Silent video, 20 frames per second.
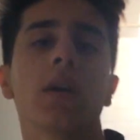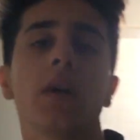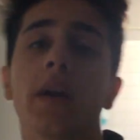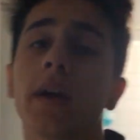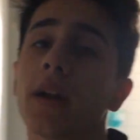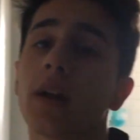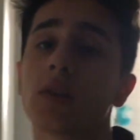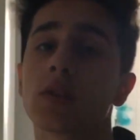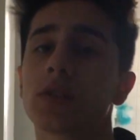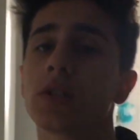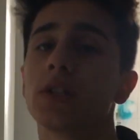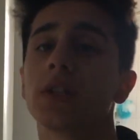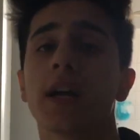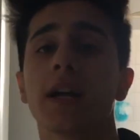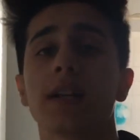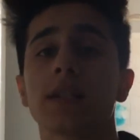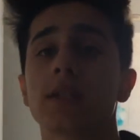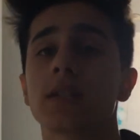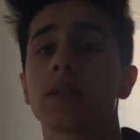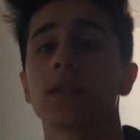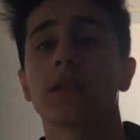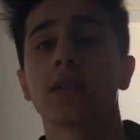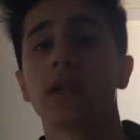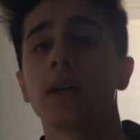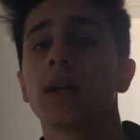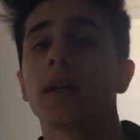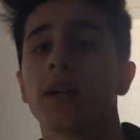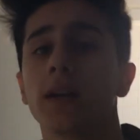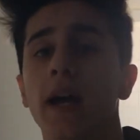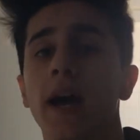And I'll see you guys
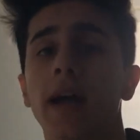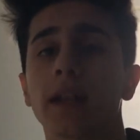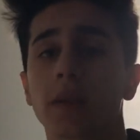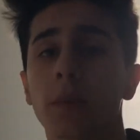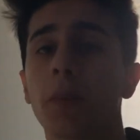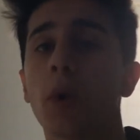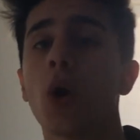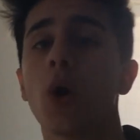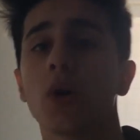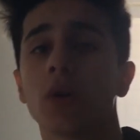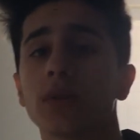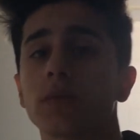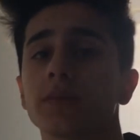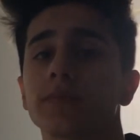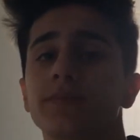at the mall.